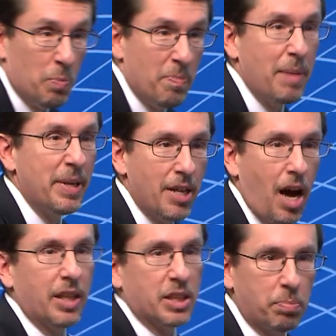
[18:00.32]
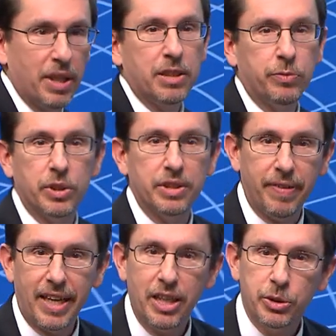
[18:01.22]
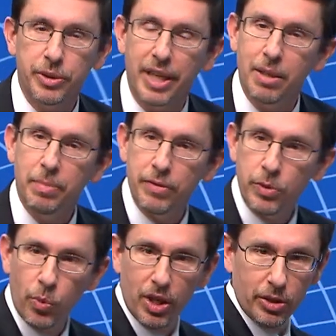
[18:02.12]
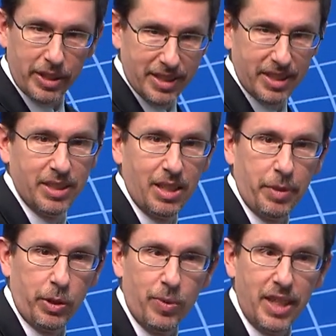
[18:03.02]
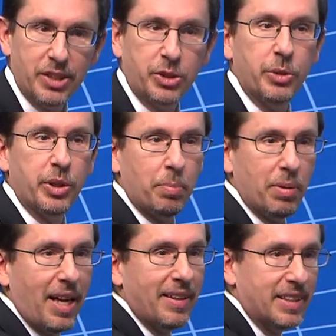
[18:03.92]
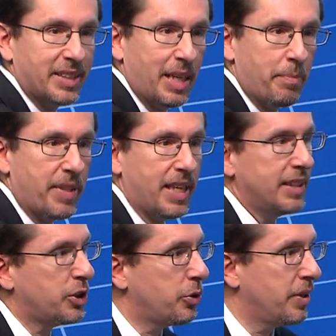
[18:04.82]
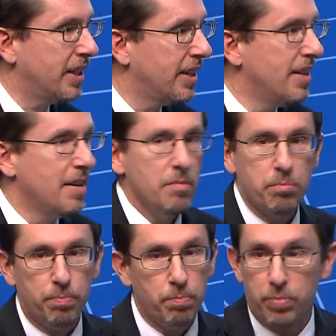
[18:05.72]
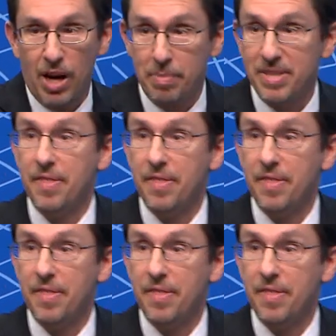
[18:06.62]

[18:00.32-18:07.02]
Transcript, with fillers: maybe not as plentiful as financial data, but if you want to look at systemic risk, you could apply these same things to the perhaps